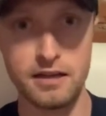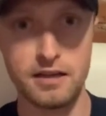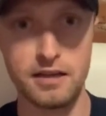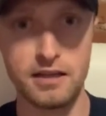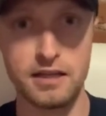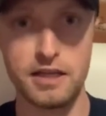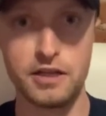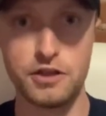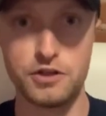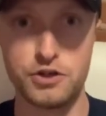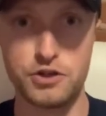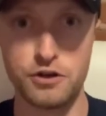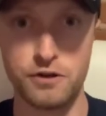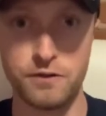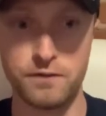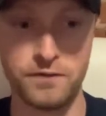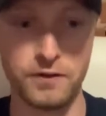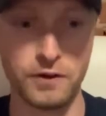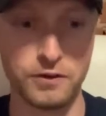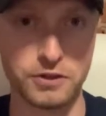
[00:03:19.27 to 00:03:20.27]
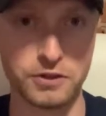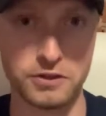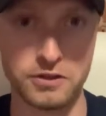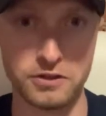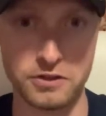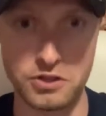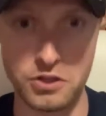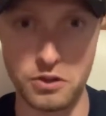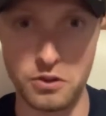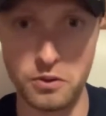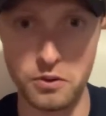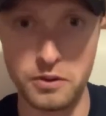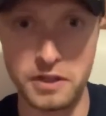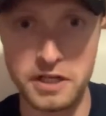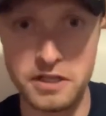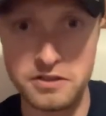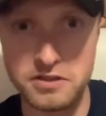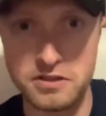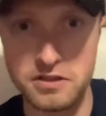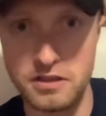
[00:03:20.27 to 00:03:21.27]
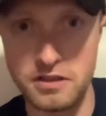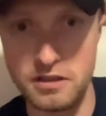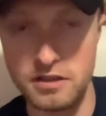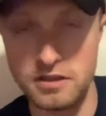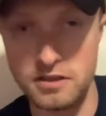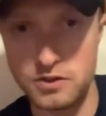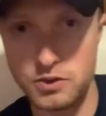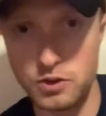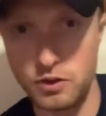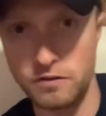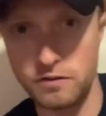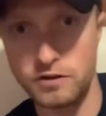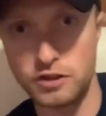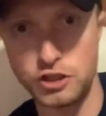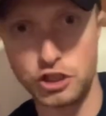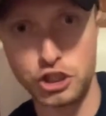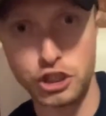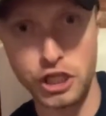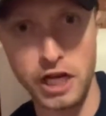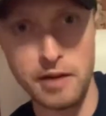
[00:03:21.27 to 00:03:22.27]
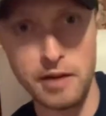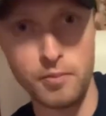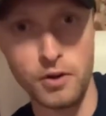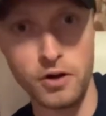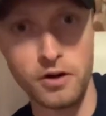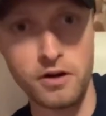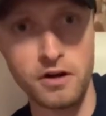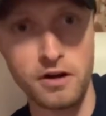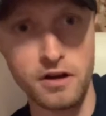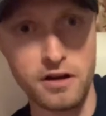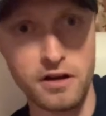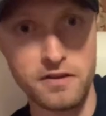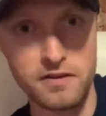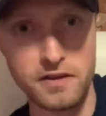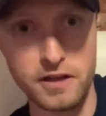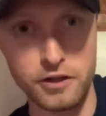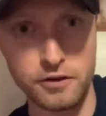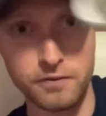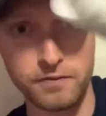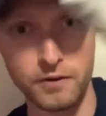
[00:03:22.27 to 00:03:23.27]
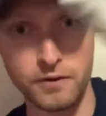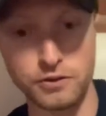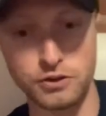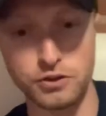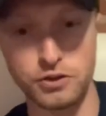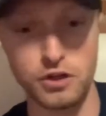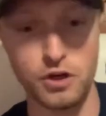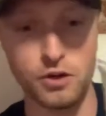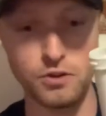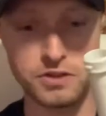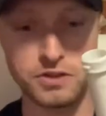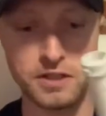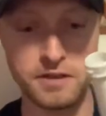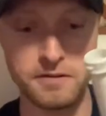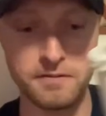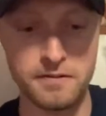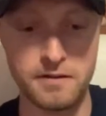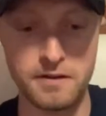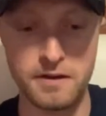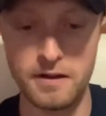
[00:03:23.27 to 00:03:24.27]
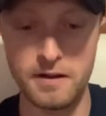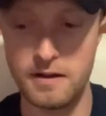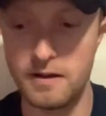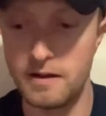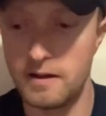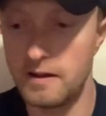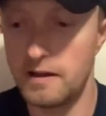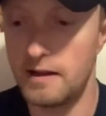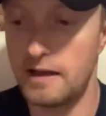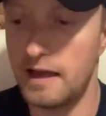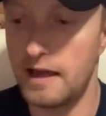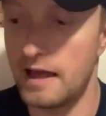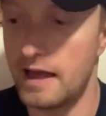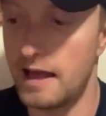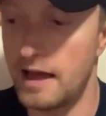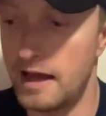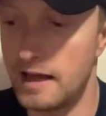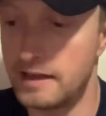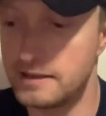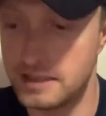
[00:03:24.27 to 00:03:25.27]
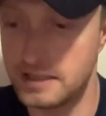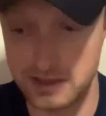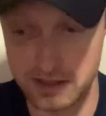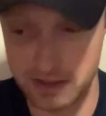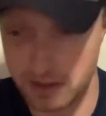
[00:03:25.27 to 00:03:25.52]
here's your filter. So here's the sort of the chamber that your filter goes in. And this is